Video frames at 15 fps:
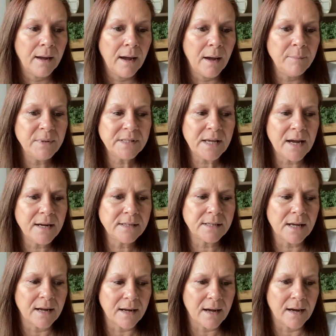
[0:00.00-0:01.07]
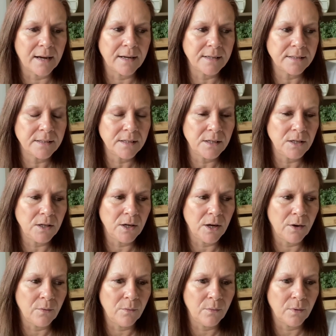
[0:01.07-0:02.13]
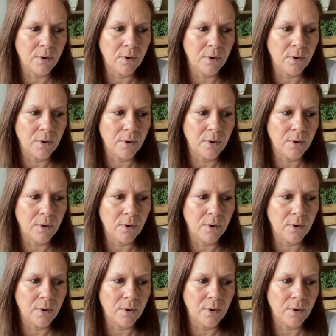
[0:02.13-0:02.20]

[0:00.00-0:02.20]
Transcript: And besides that, guys, you know,